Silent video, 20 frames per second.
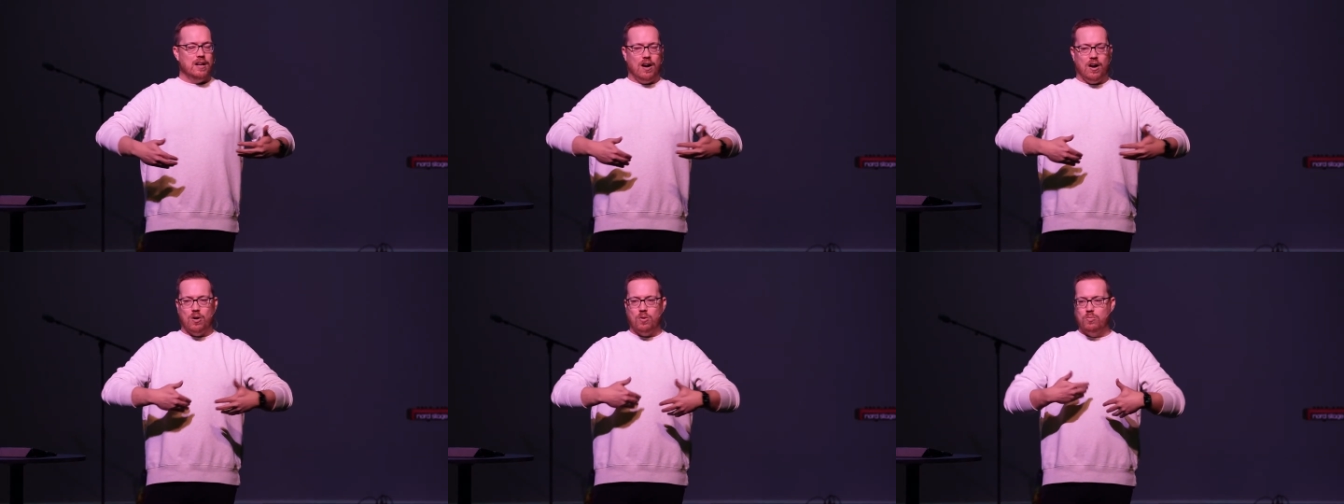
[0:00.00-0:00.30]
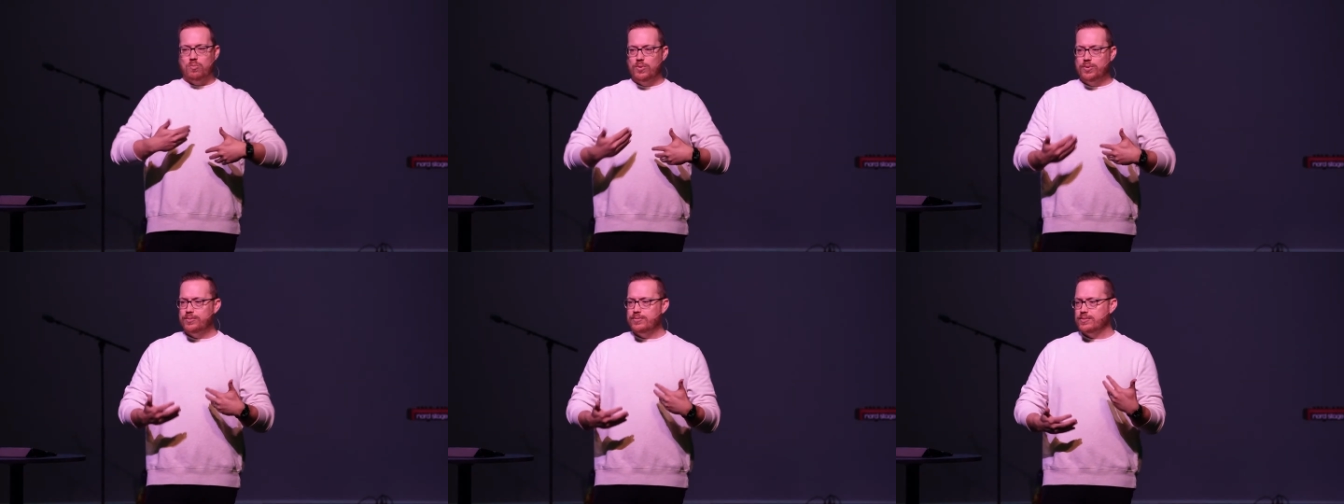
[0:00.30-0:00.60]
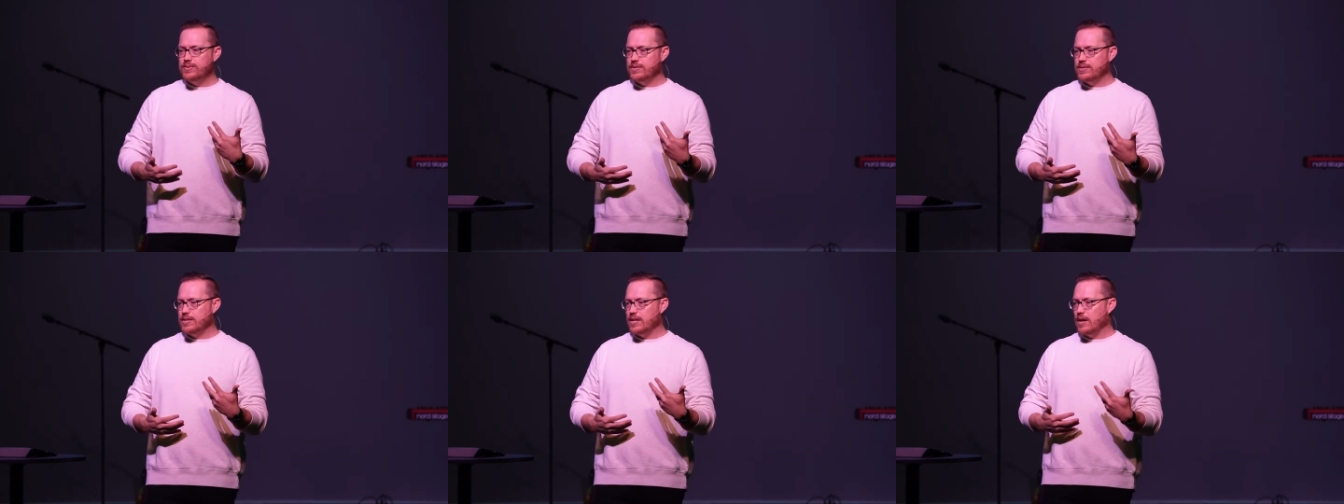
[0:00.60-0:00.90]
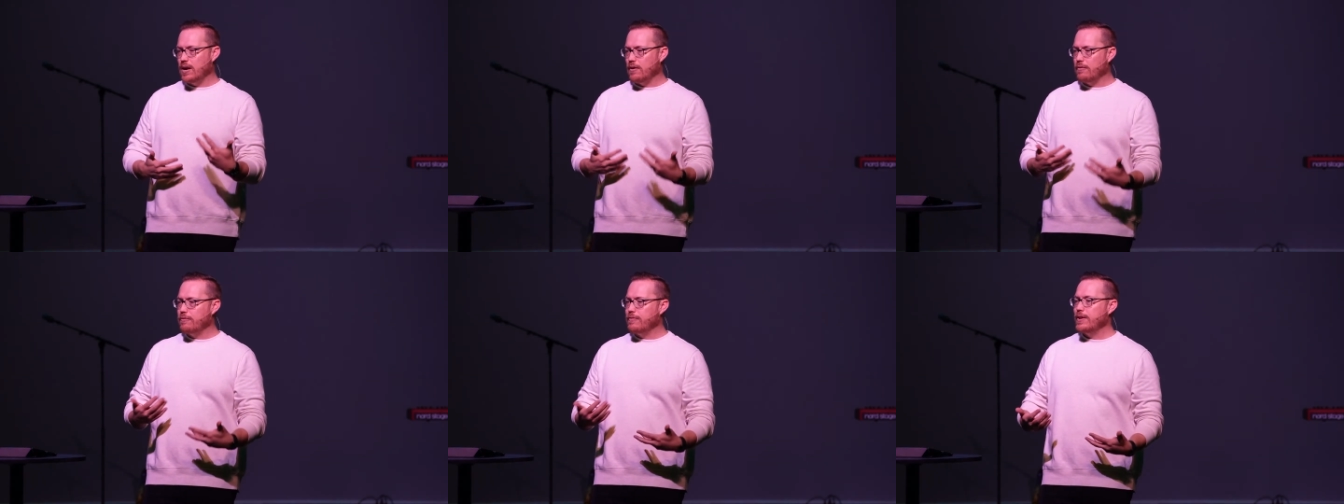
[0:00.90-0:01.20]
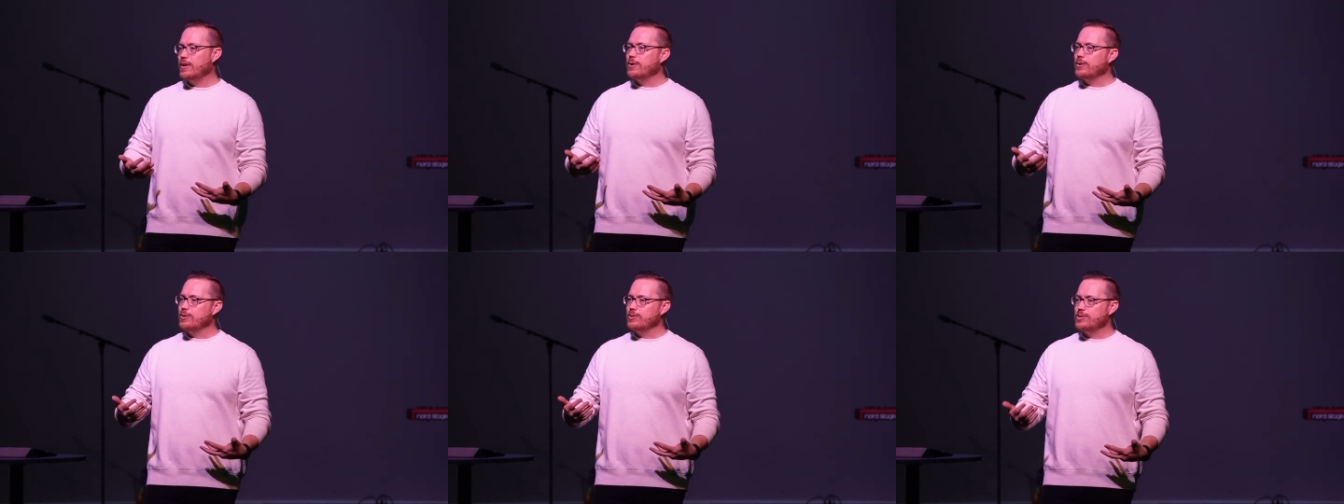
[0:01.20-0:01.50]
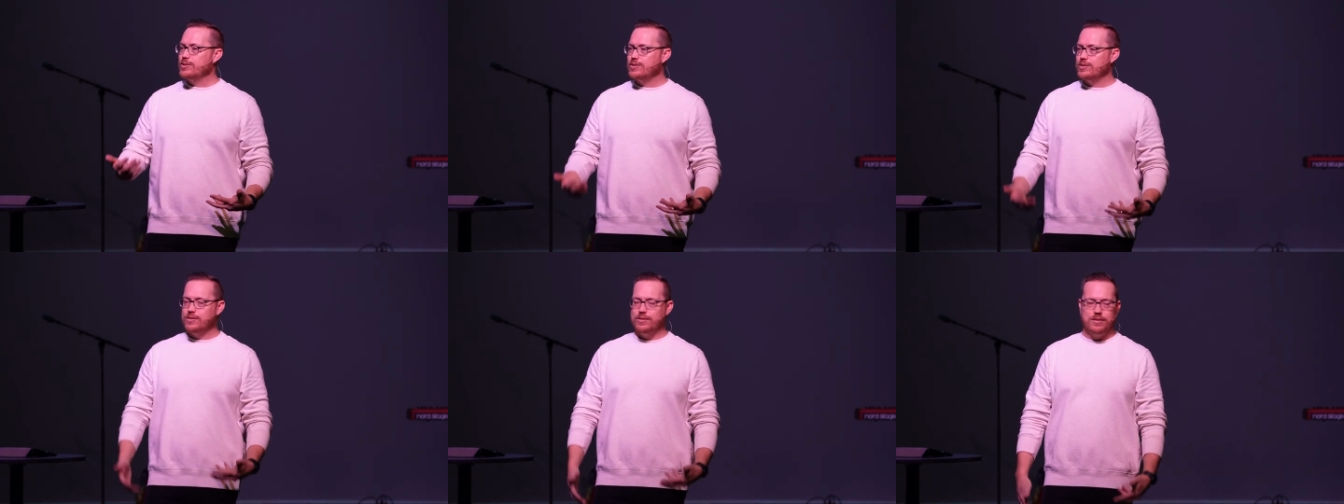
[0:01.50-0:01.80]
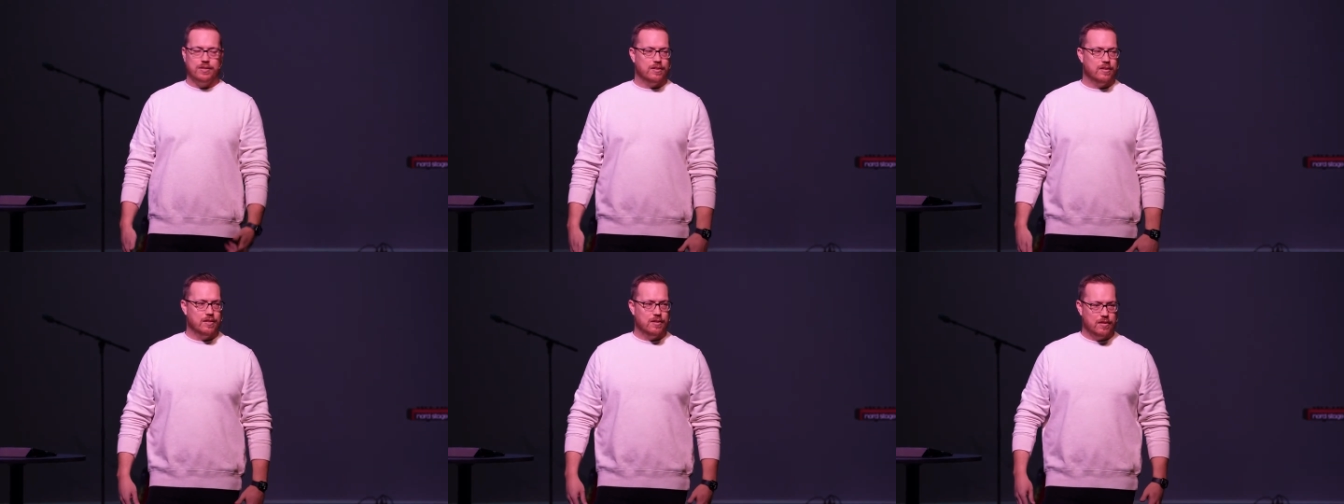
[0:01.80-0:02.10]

Our wounds and our fears,